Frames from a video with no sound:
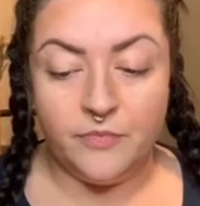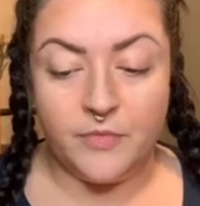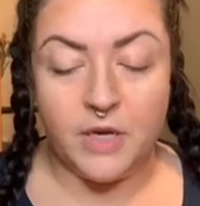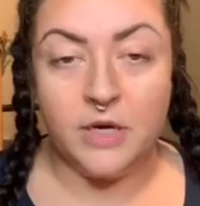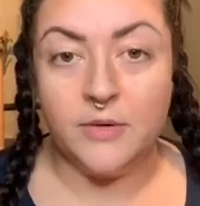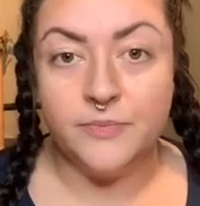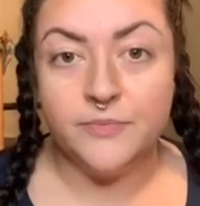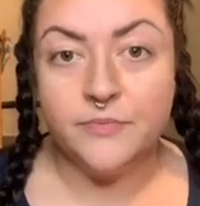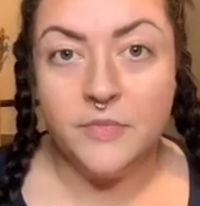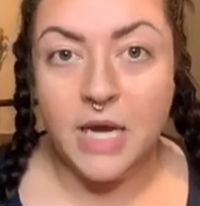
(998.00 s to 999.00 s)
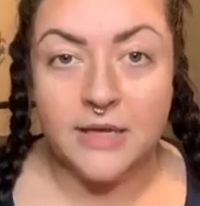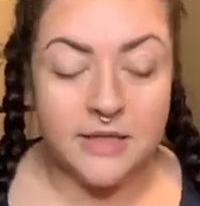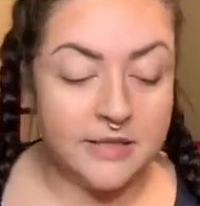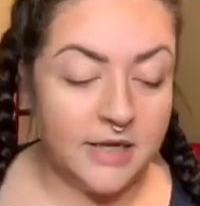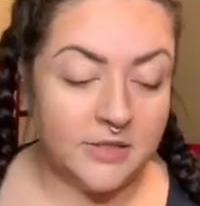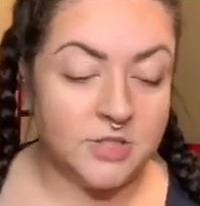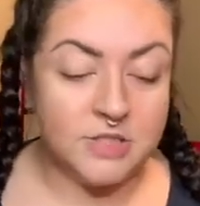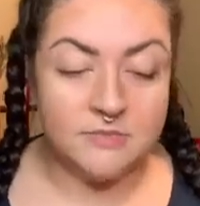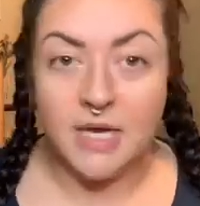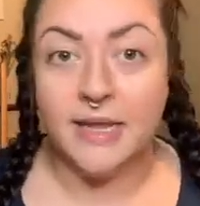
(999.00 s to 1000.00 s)
don't know. I
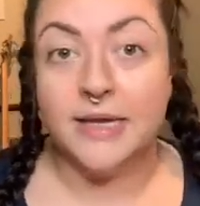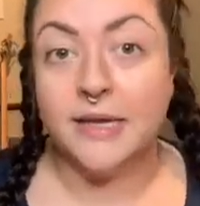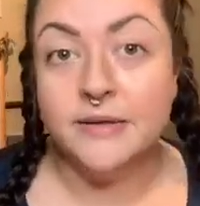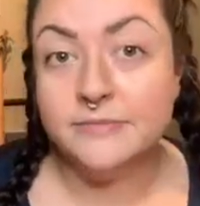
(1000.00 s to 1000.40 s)
like it.